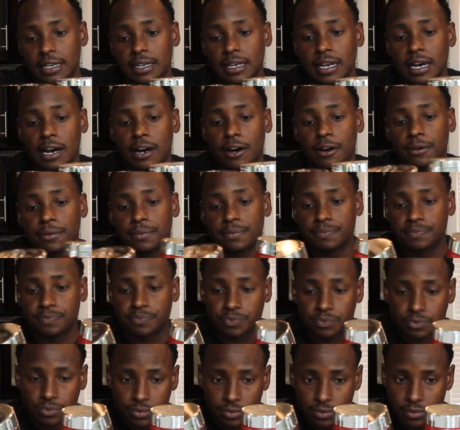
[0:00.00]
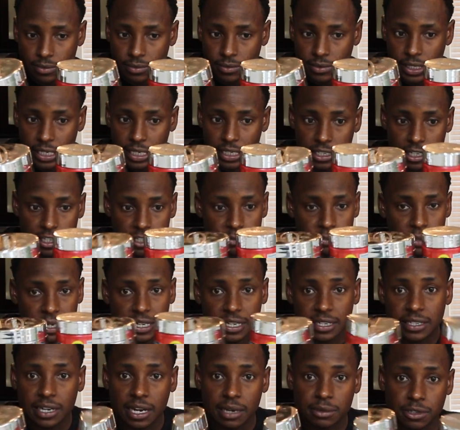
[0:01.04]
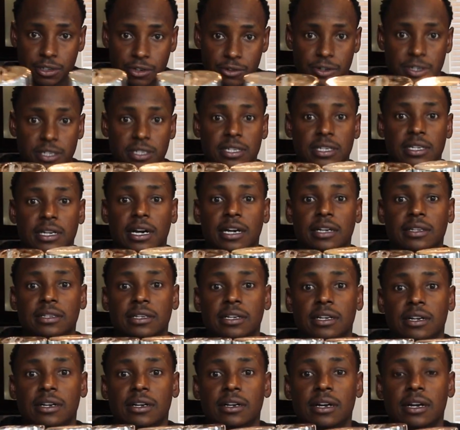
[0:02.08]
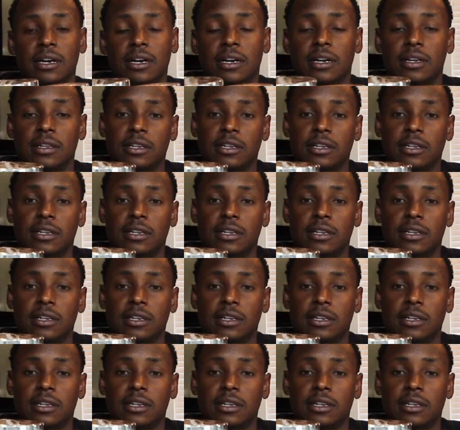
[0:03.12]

Now, there's many types of creatine out there.